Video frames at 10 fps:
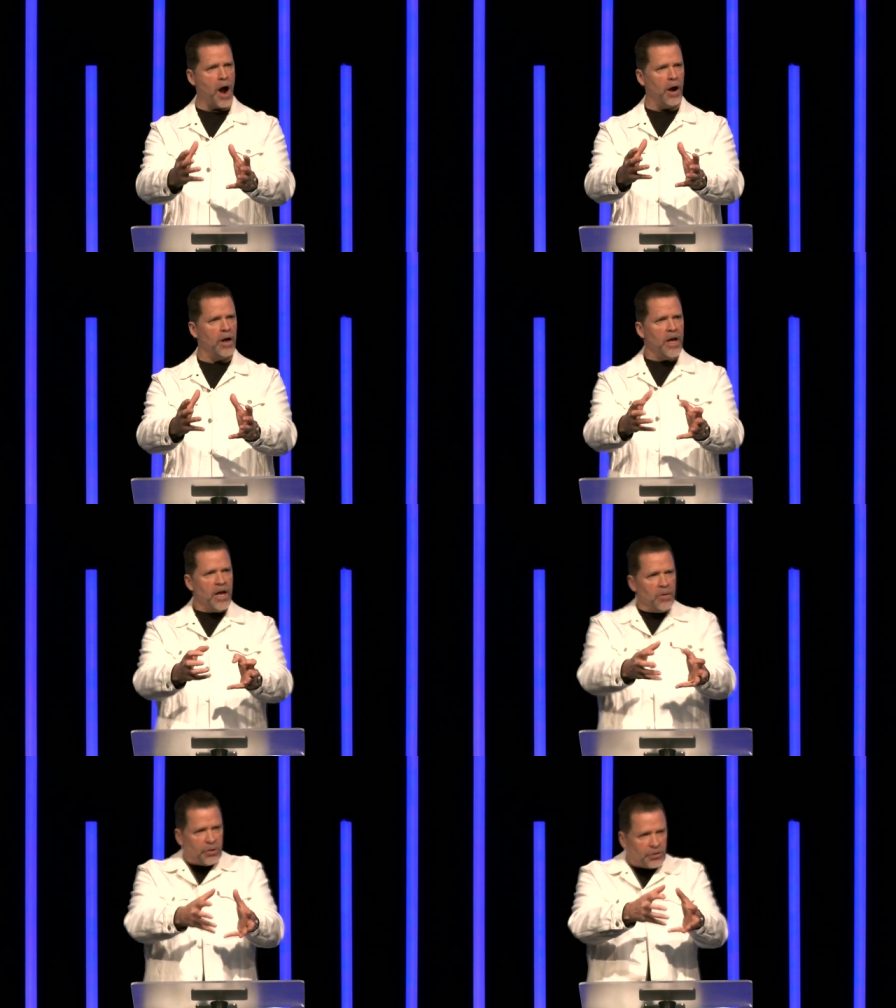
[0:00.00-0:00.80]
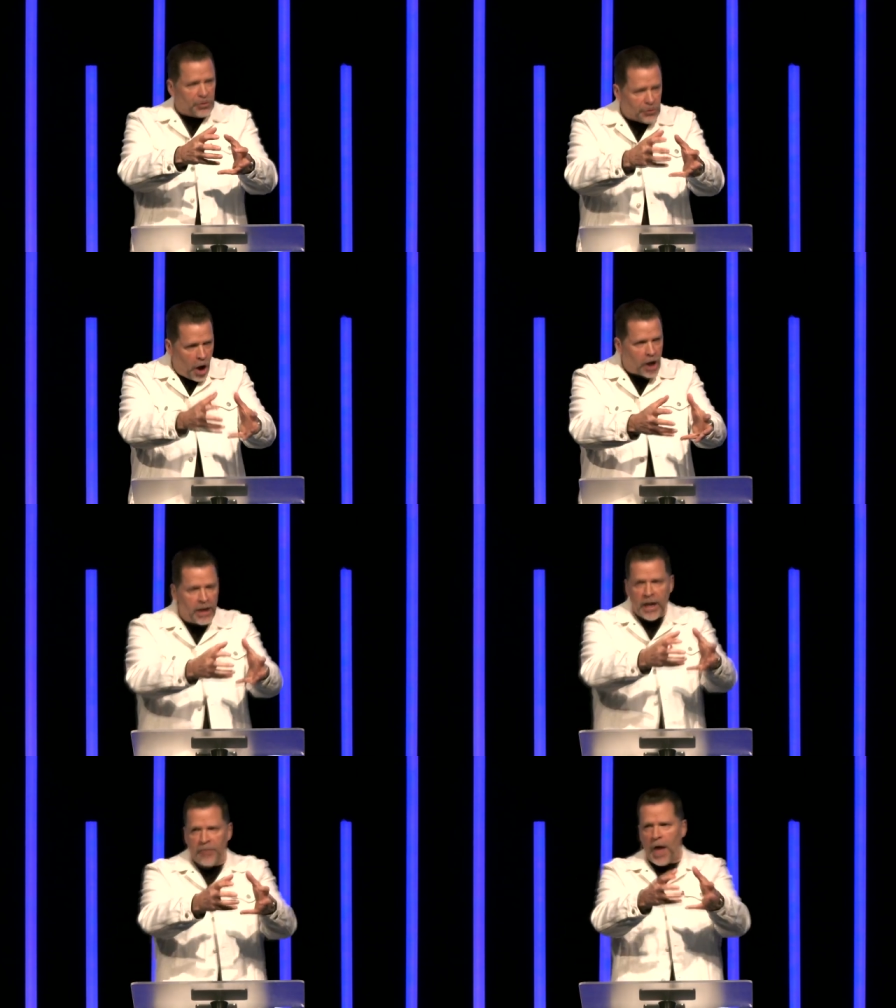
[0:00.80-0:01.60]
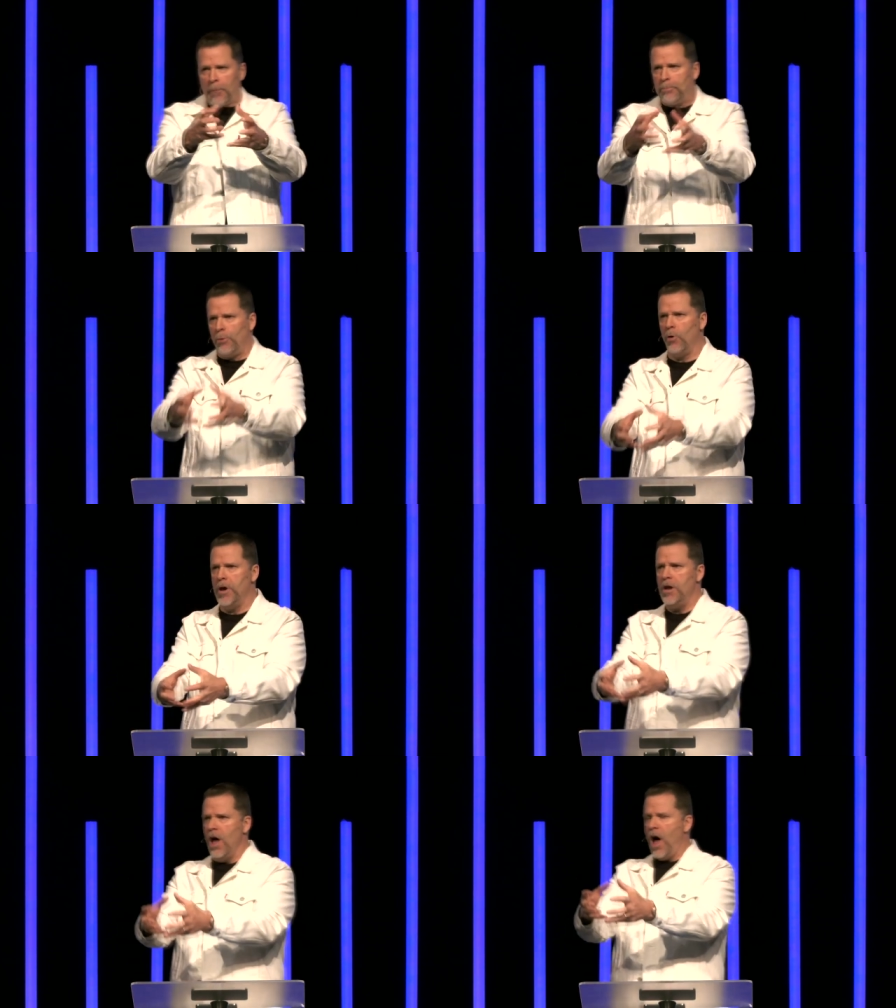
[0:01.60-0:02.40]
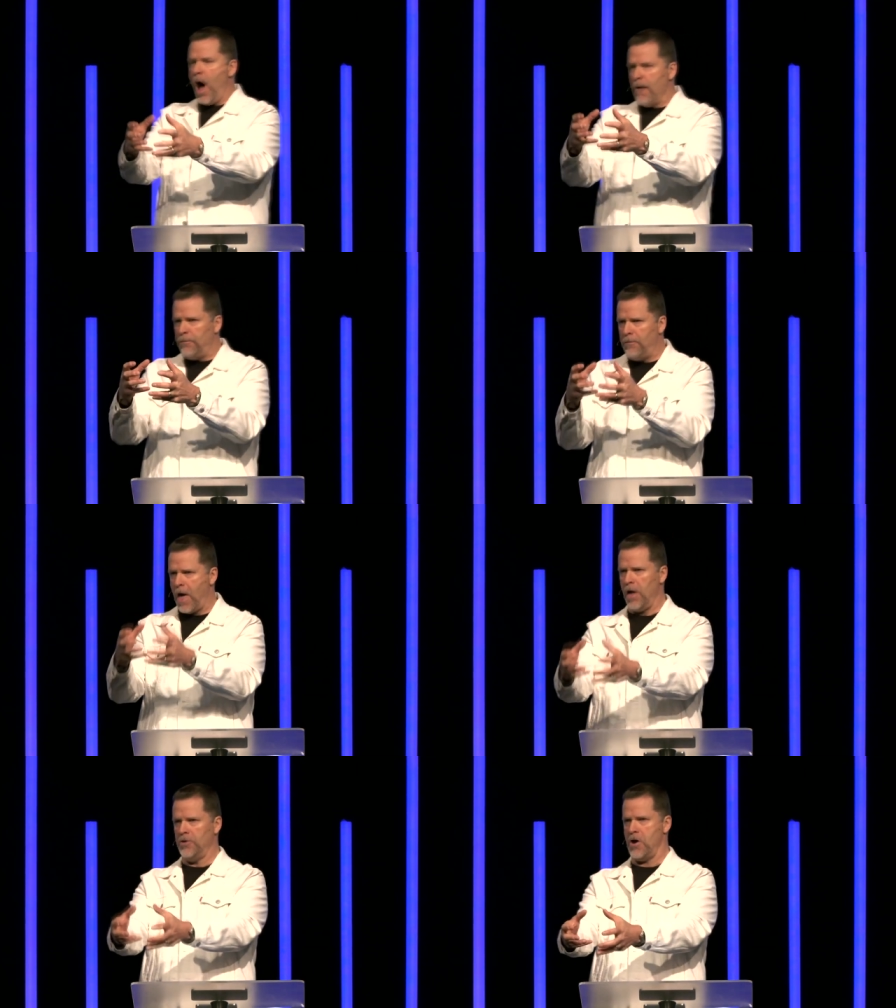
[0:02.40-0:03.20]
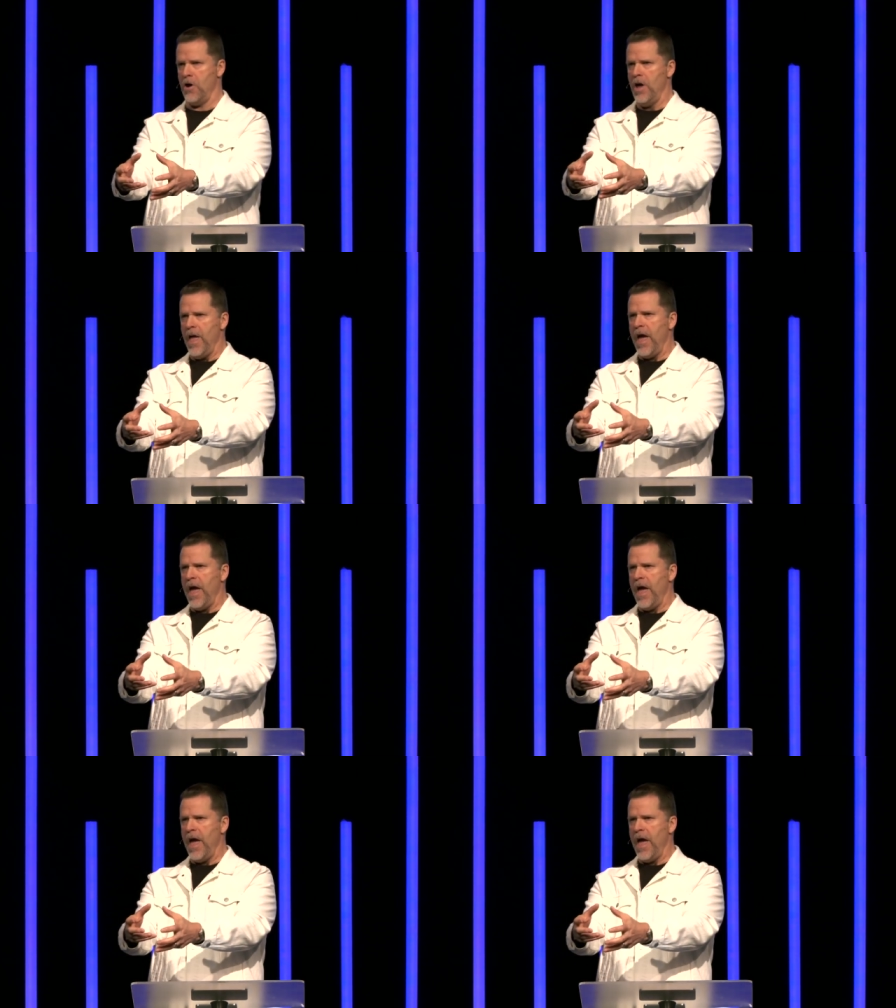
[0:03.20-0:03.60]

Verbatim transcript: there. He was stuck at that point of failure,